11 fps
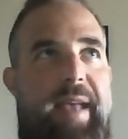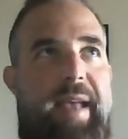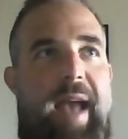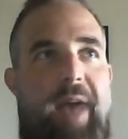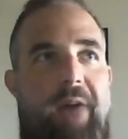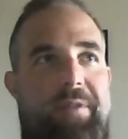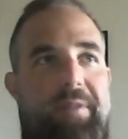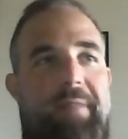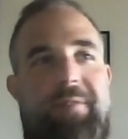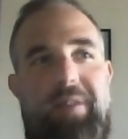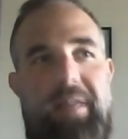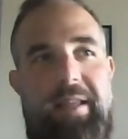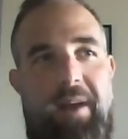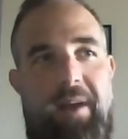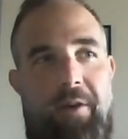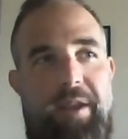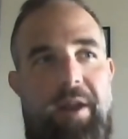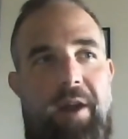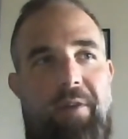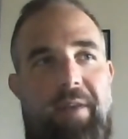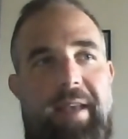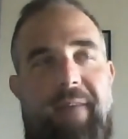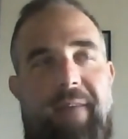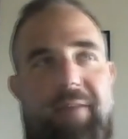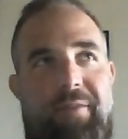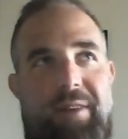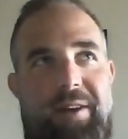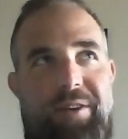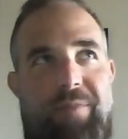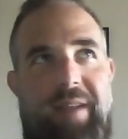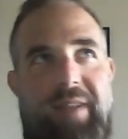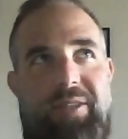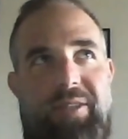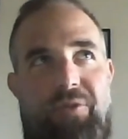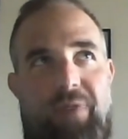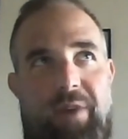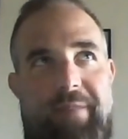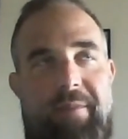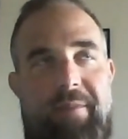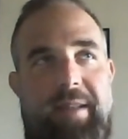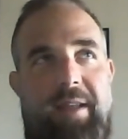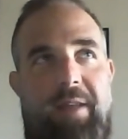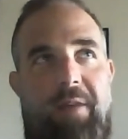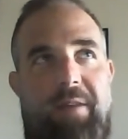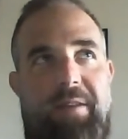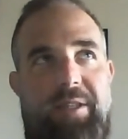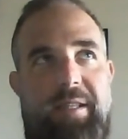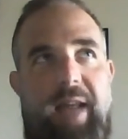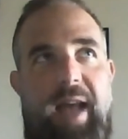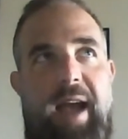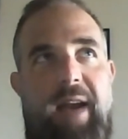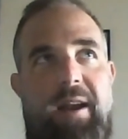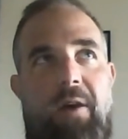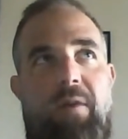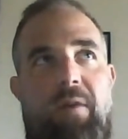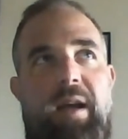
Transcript: they count differently though you know like if i were to do my scoring for myself because just because i know